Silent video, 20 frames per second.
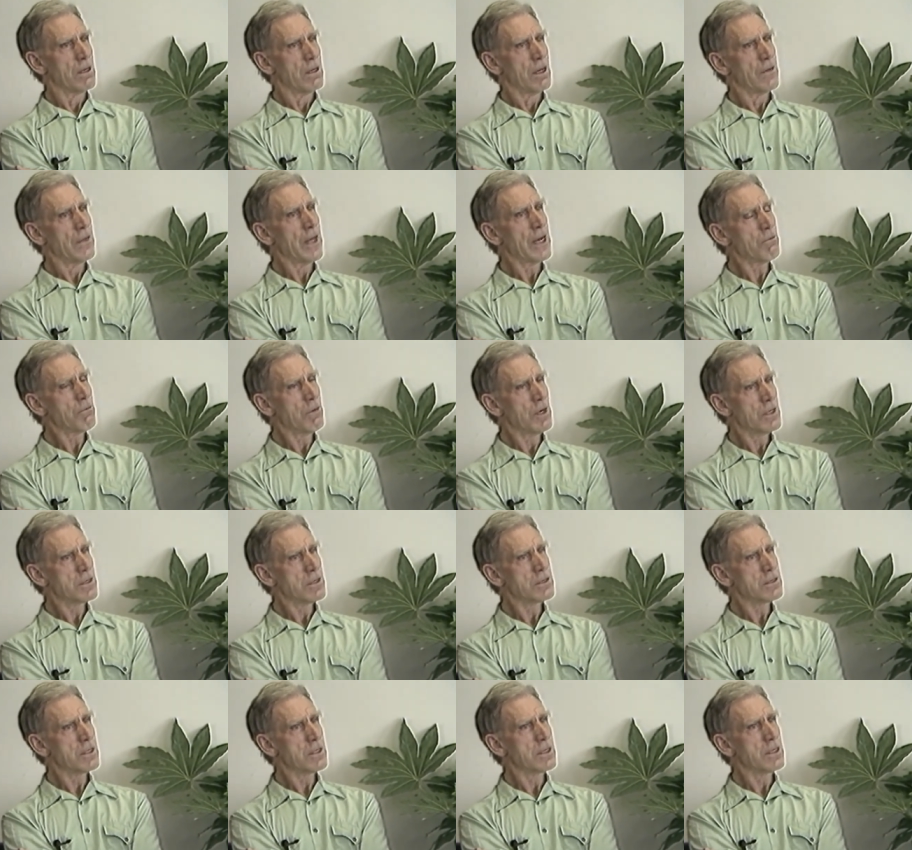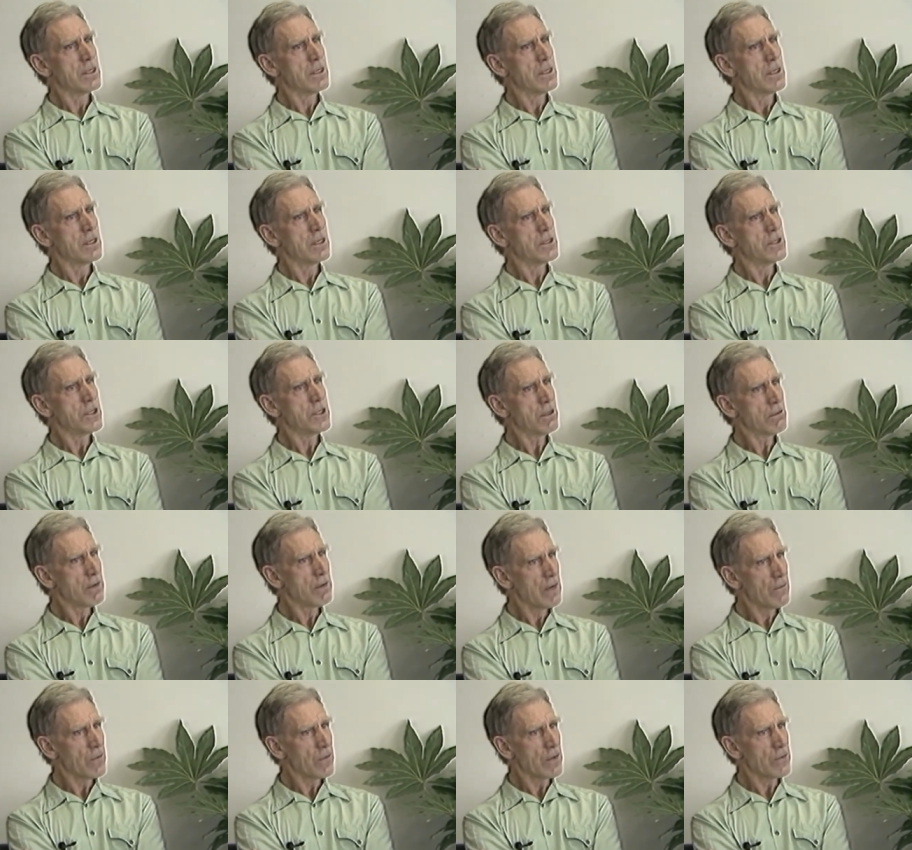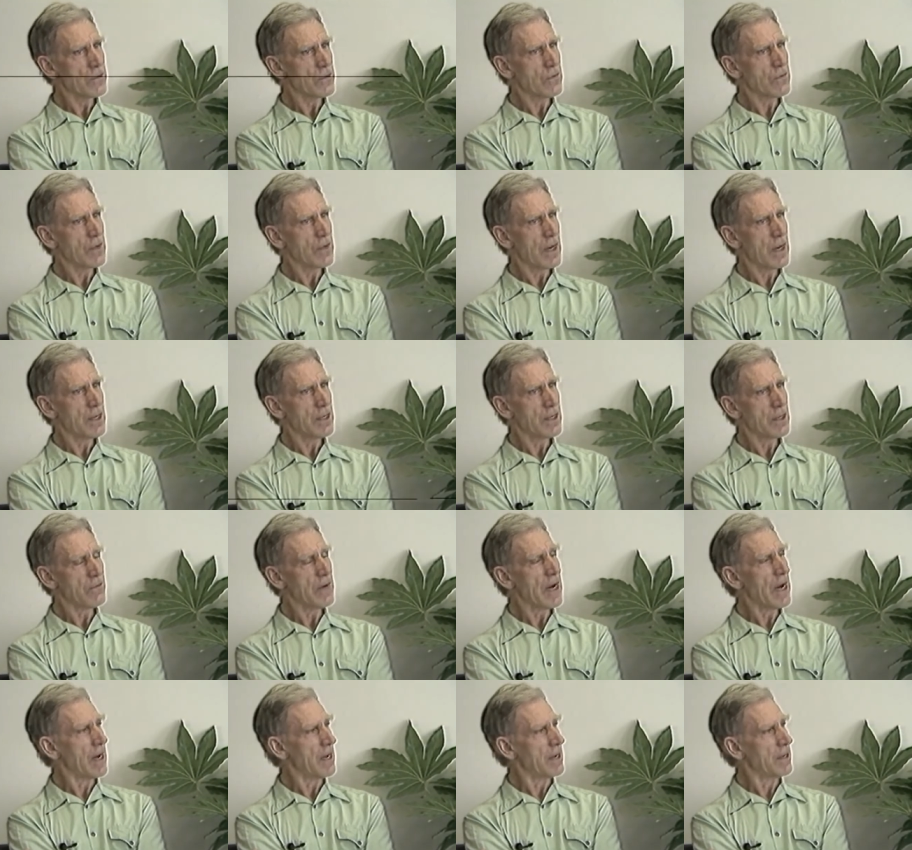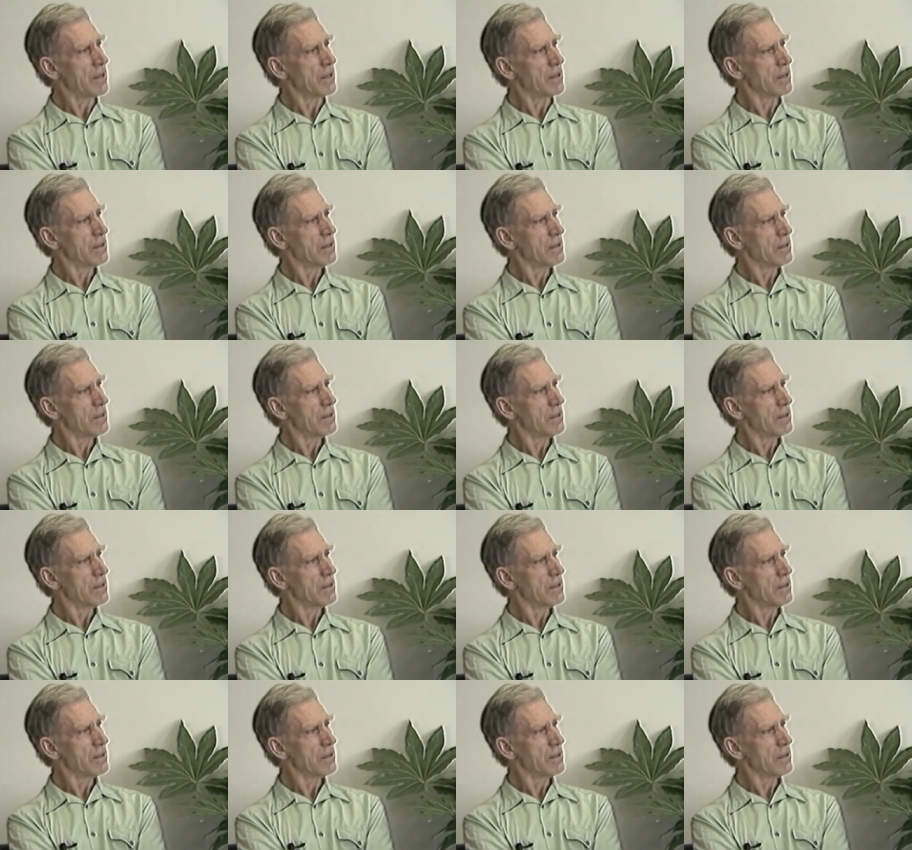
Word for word: and that was that the Geographical Society of Ireland